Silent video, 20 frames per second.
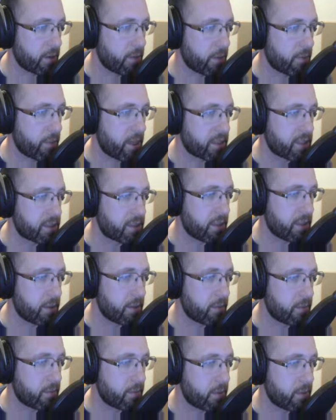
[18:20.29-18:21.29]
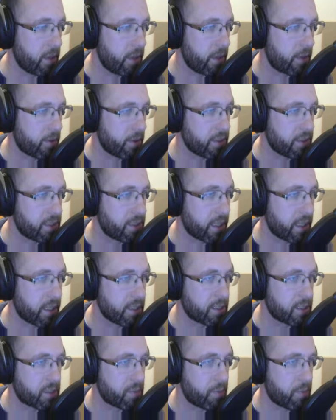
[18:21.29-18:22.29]
you're basically increasing
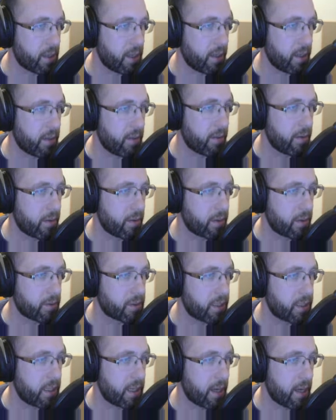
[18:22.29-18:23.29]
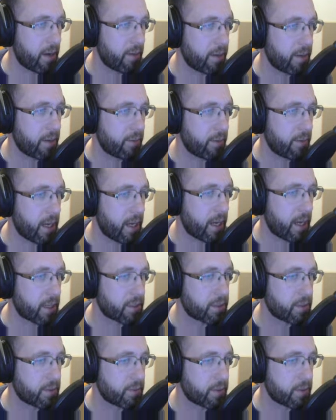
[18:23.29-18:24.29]
his speed and you're seeing how he
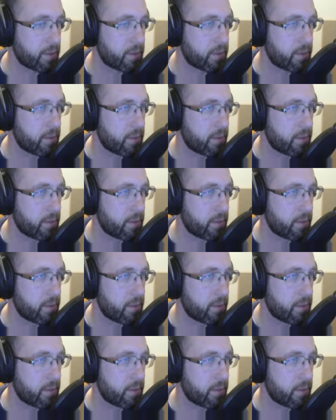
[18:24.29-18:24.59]
reacts to it.